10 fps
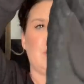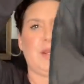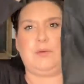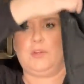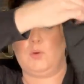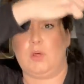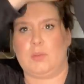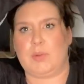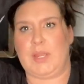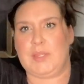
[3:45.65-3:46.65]
I don't know all the
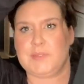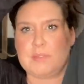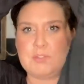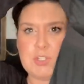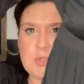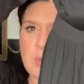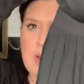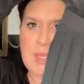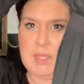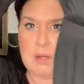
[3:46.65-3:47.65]
brands, just what I
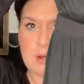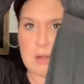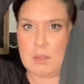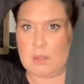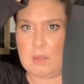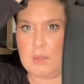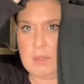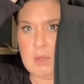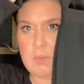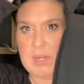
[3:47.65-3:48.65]
hear,
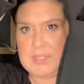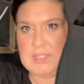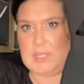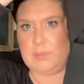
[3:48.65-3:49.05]
what I see.